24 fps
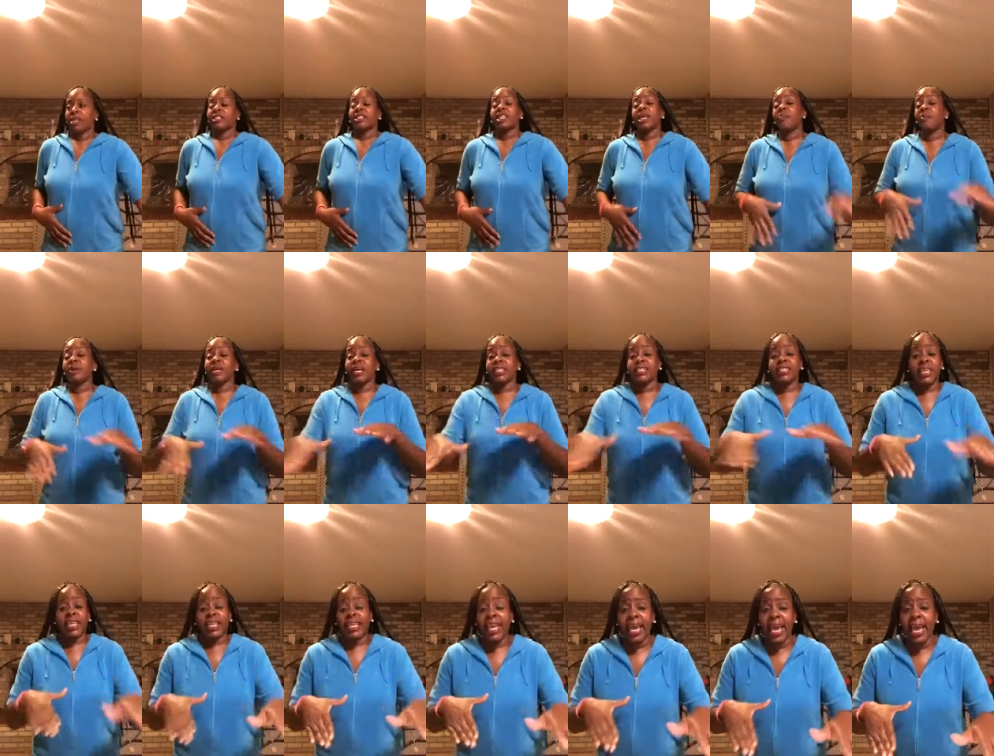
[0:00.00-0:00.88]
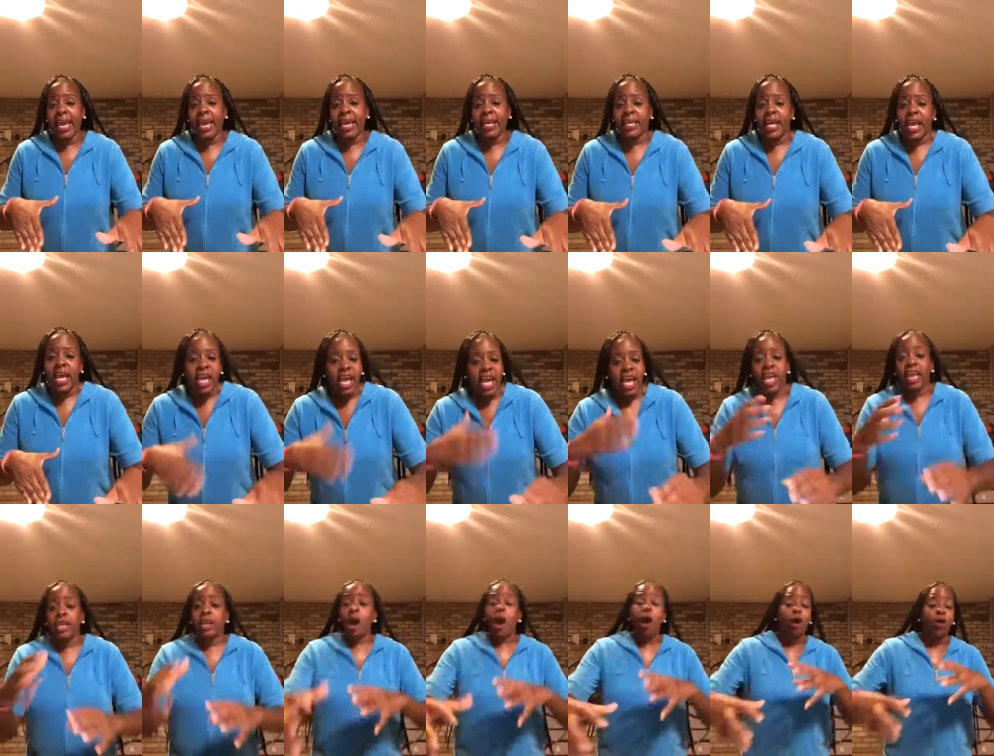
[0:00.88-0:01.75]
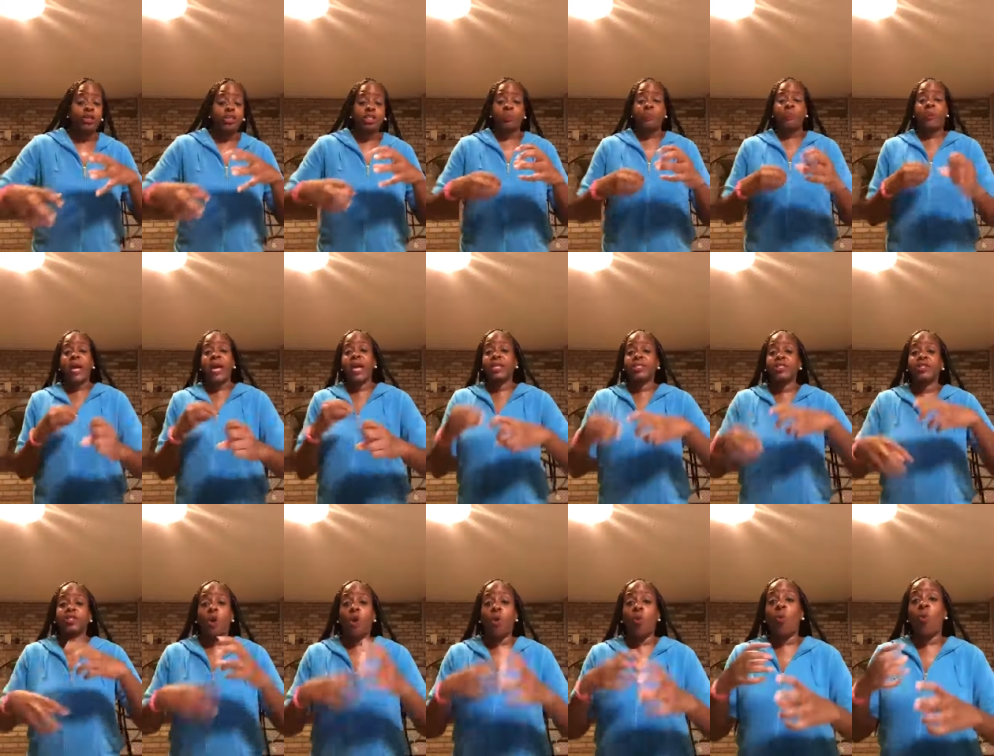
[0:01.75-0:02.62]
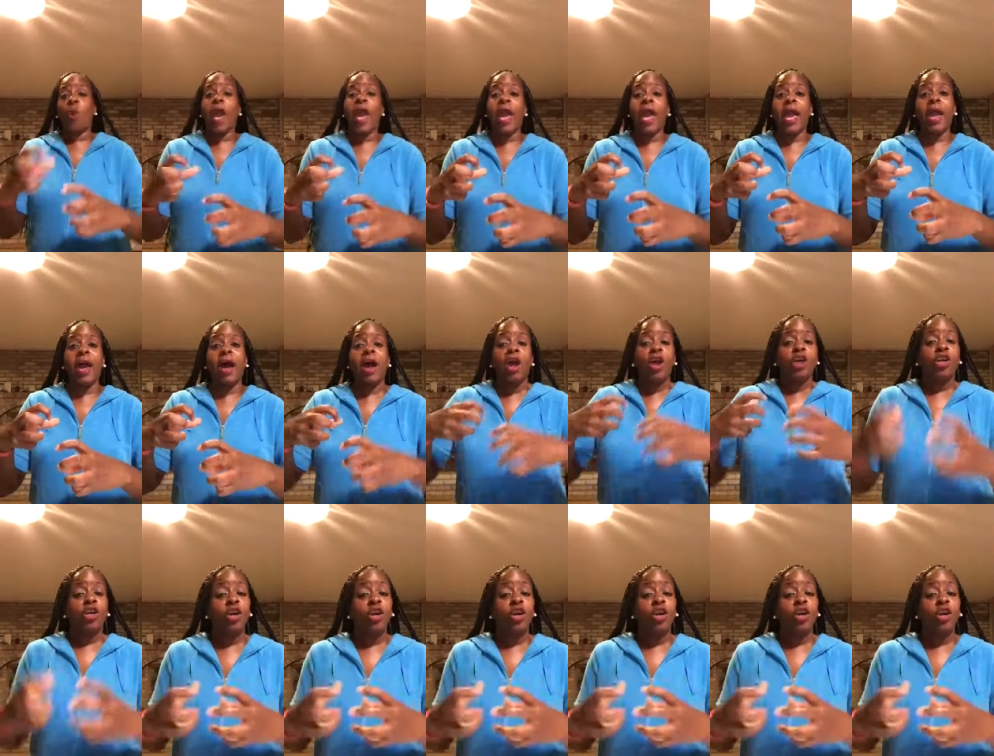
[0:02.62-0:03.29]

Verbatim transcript: See, because again, it all depends on where